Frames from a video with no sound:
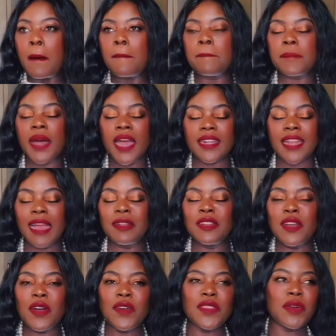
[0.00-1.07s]
But I
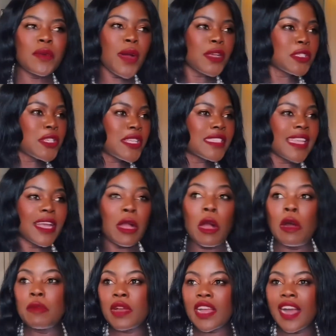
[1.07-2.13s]
know the question is like, oh
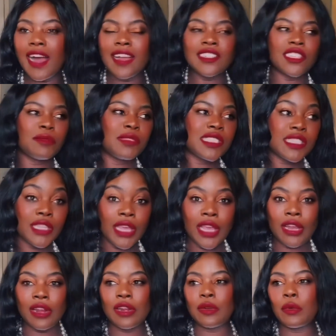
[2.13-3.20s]
my gosh, I'm
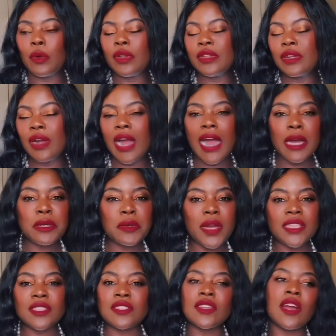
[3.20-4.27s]
scared. You know, how do I
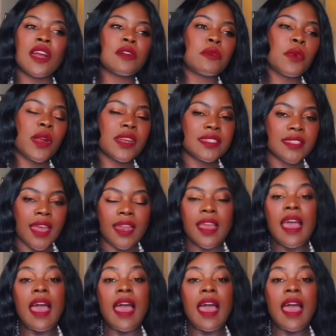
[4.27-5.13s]
start? Where is that?